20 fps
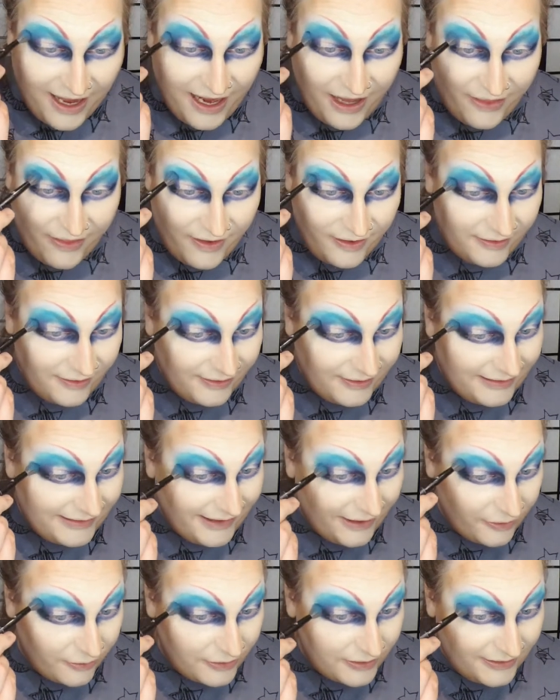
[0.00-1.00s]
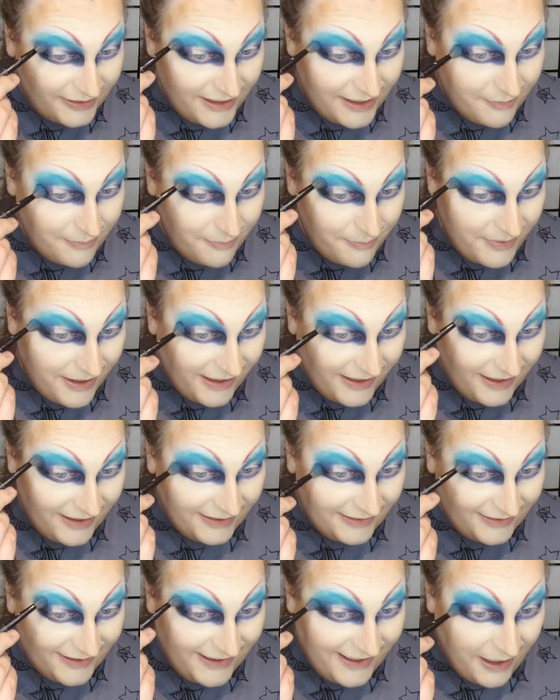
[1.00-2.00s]
and then literally
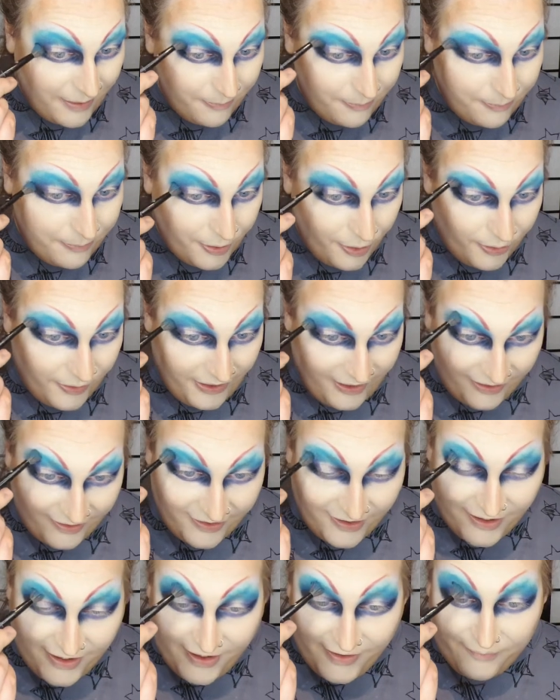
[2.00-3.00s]
immediately get booted.